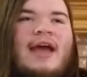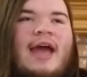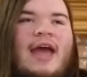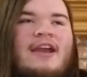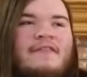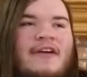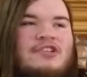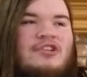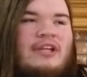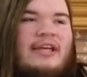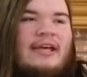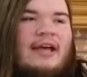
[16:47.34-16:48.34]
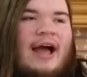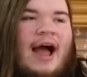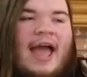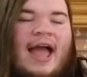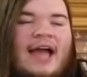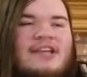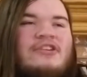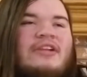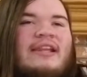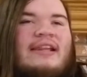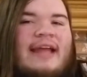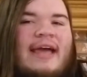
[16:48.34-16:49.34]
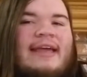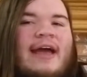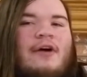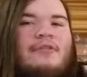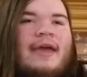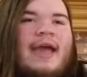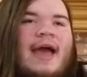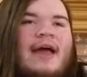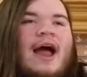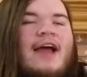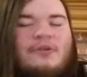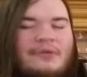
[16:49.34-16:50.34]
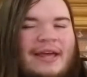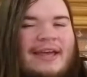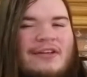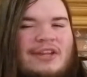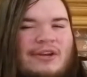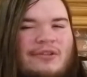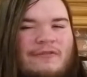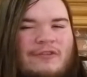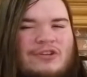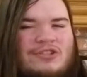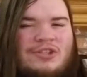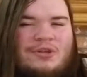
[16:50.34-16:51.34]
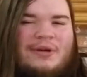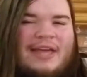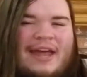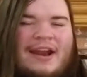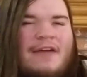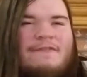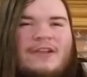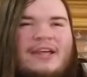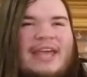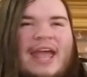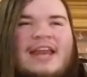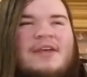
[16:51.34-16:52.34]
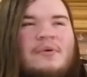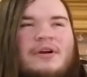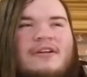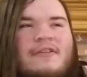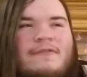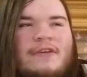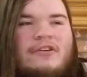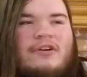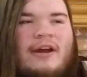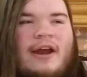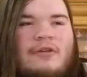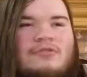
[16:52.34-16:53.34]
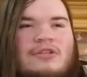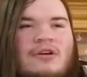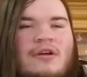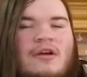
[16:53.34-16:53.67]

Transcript: And eventually, I actually like how I don't like how they do the first clue again. I feel like anyone could have figured it out.